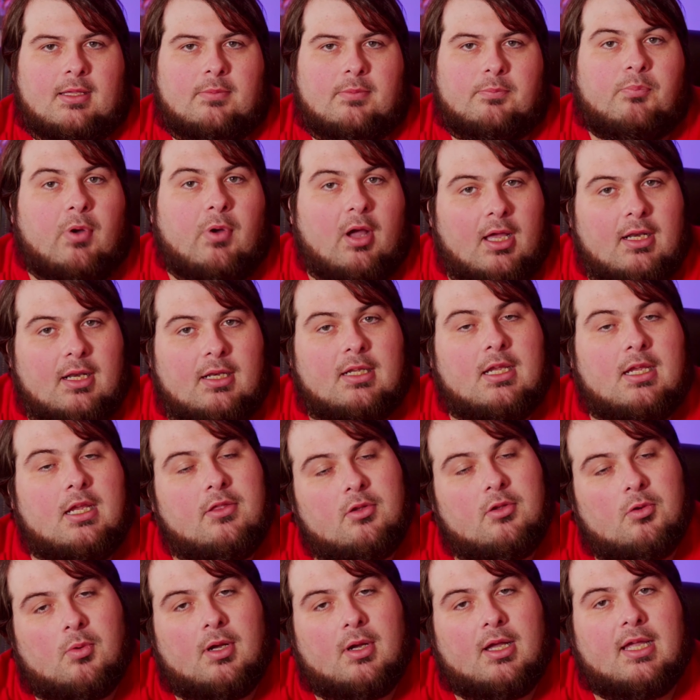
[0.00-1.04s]
But
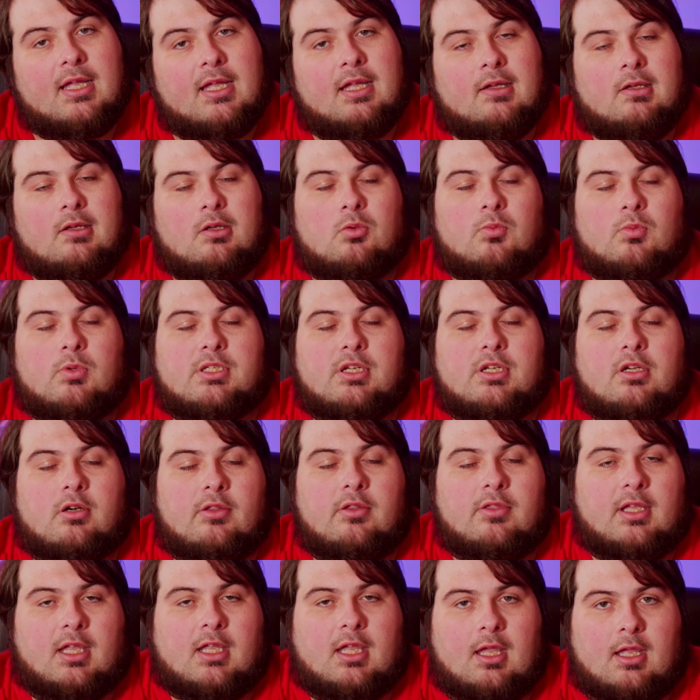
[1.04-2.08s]
either way, Return of
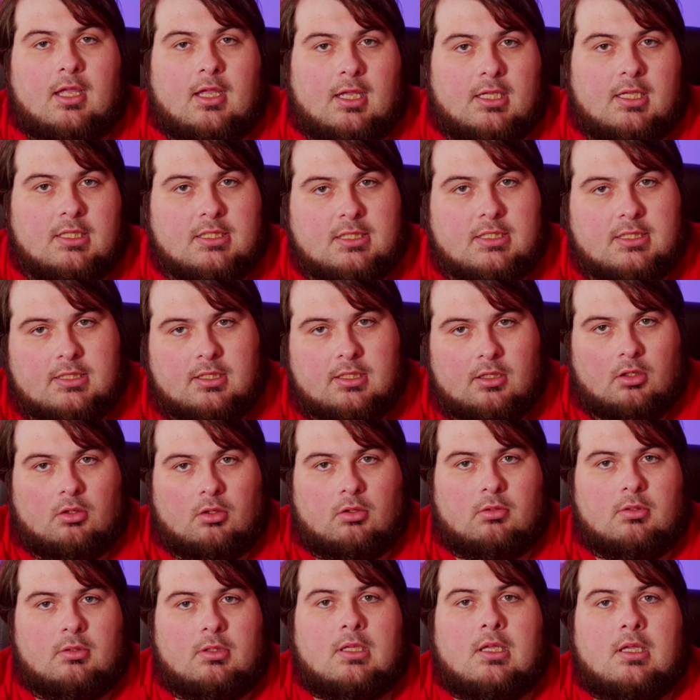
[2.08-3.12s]
the King is
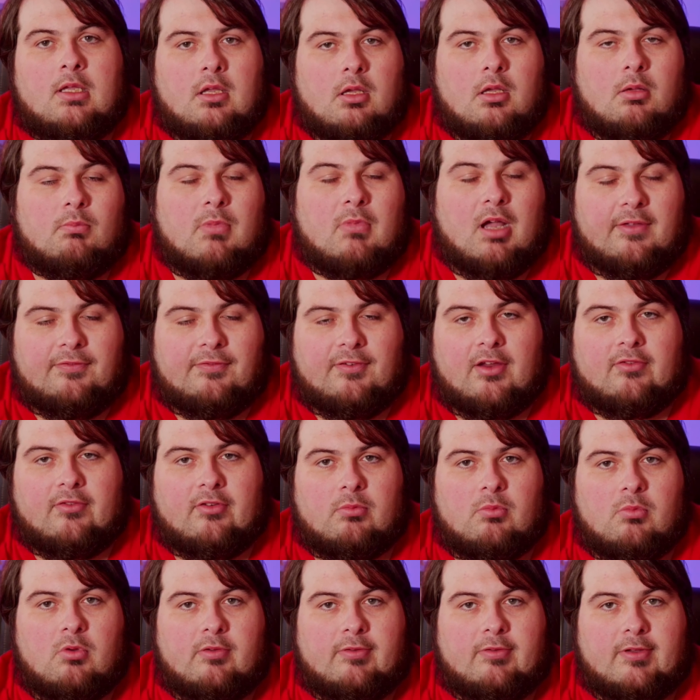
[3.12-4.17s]
still my favorite
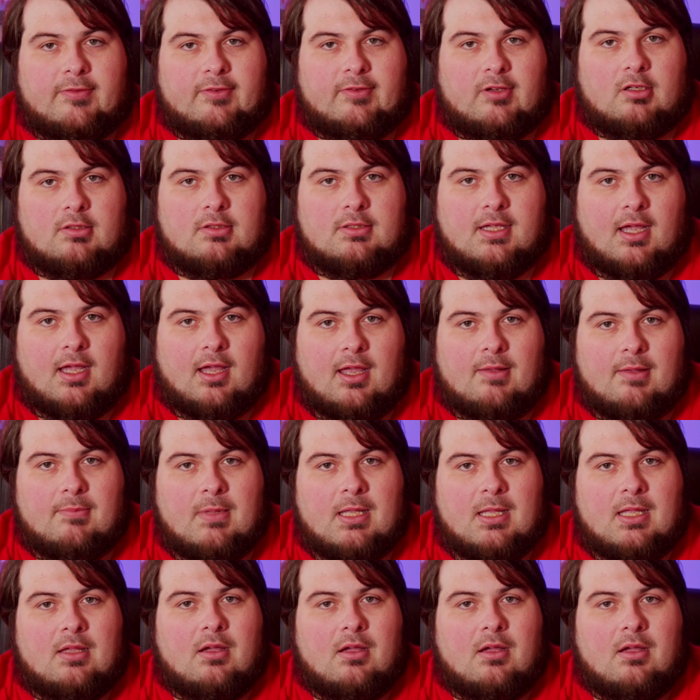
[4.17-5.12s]
movie of all time.